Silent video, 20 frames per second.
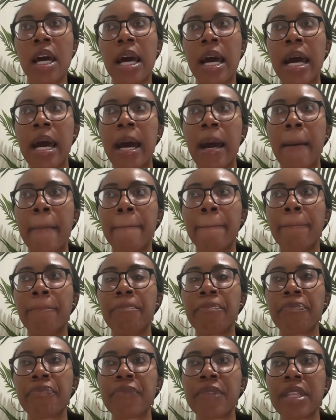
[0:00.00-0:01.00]

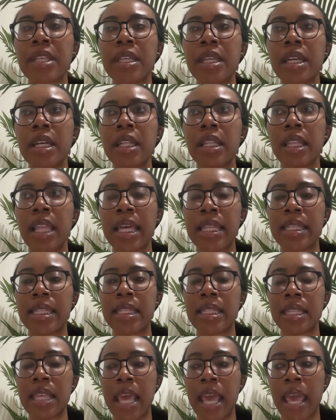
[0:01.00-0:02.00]
um, let's
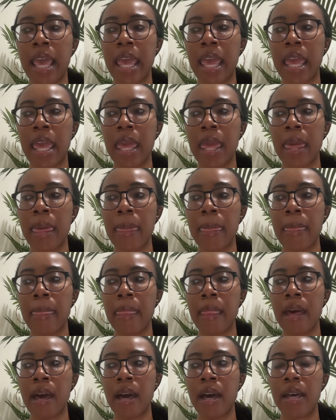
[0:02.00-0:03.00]
say
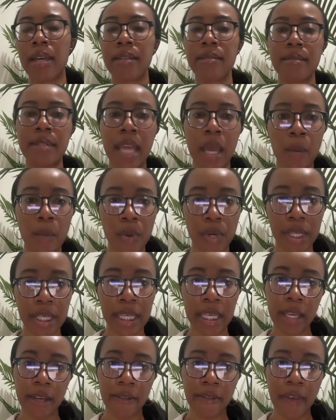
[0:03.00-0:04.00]

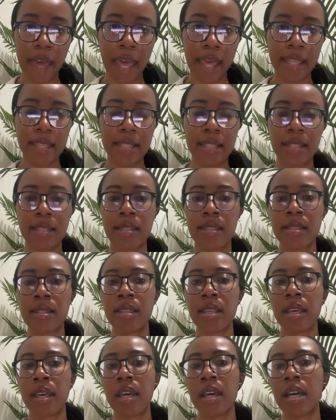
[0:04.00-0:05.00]
networking events,
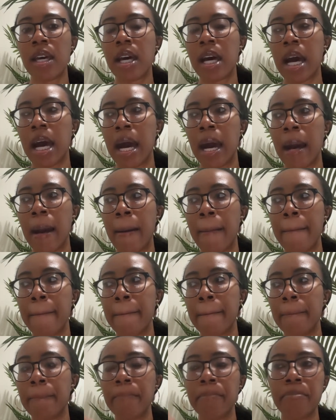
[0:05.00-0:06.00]
um,